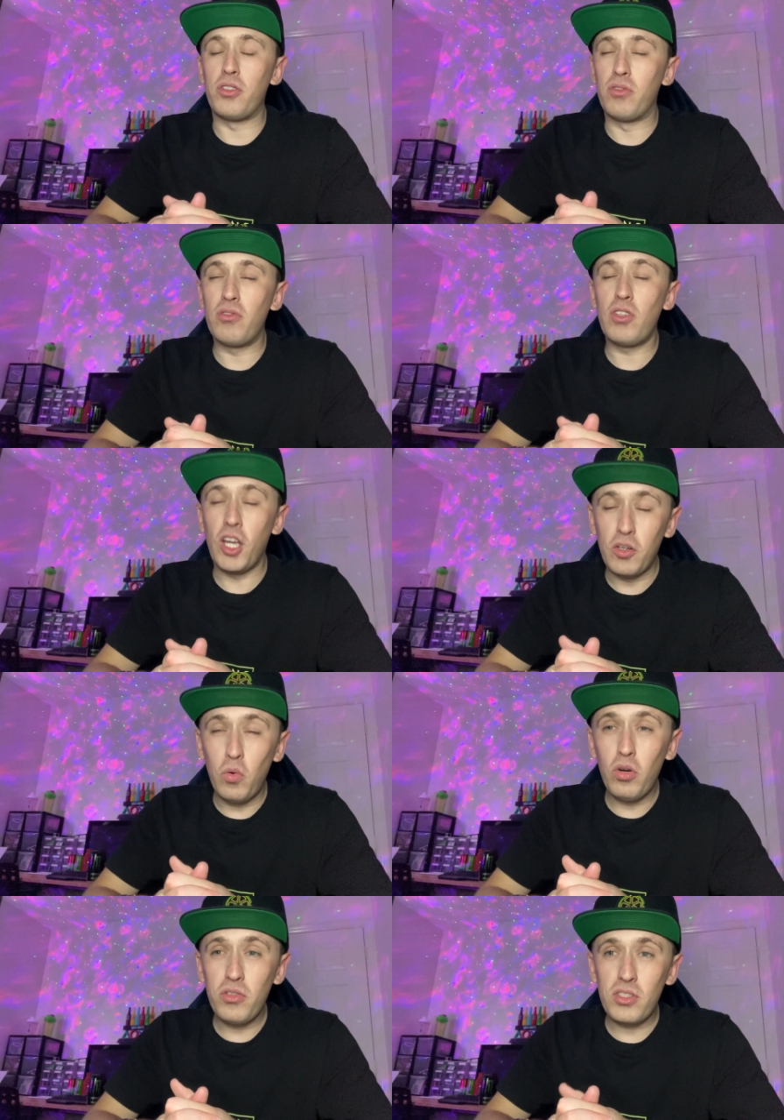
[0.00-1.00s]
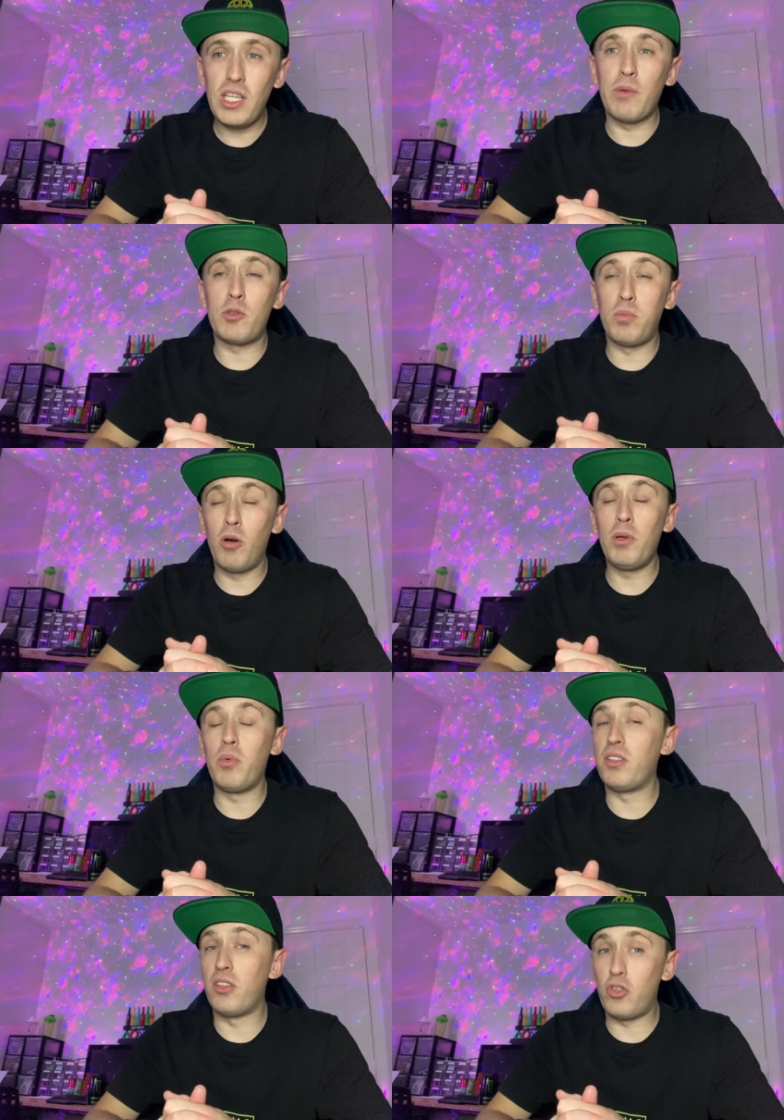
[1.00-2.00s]
And in all honesty, it was probably
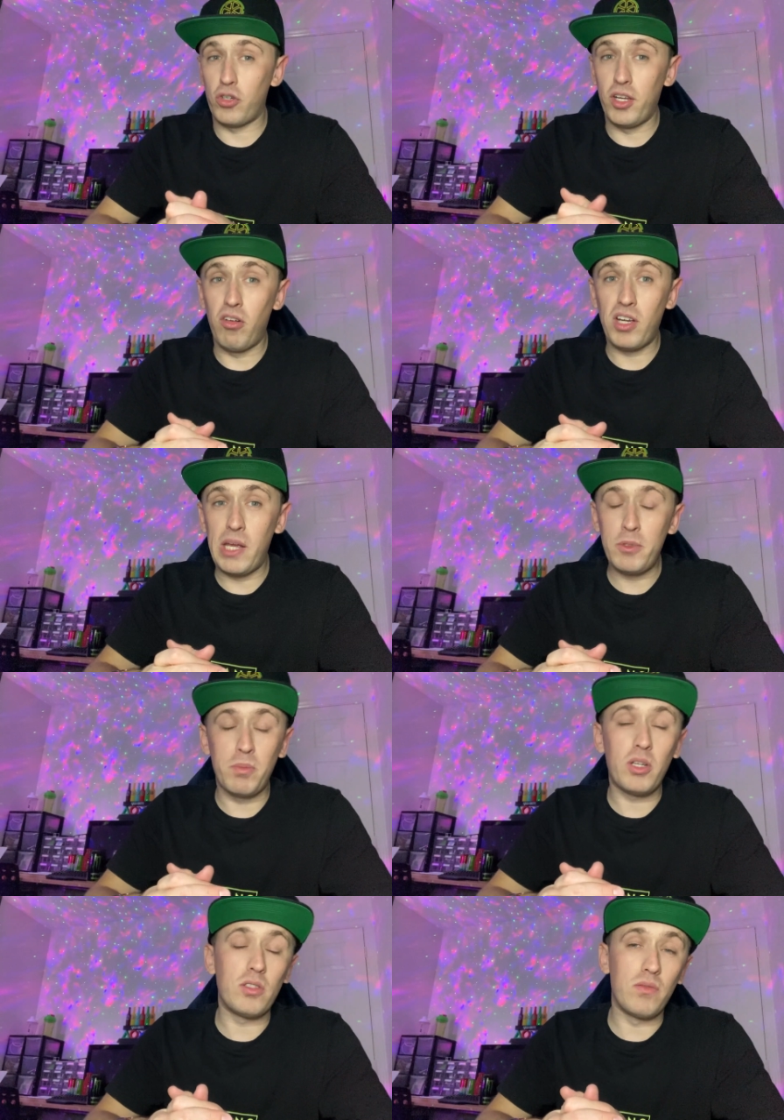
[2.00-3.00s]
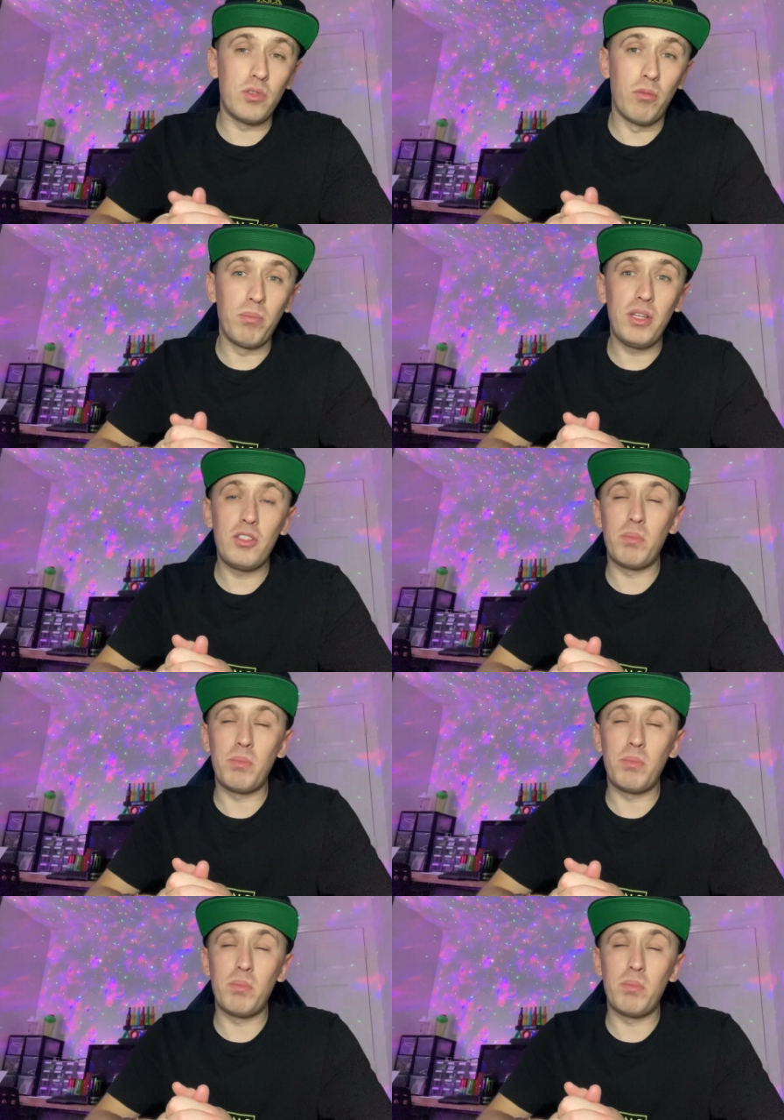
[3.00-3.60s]
one of the Treyarch games because of zombies.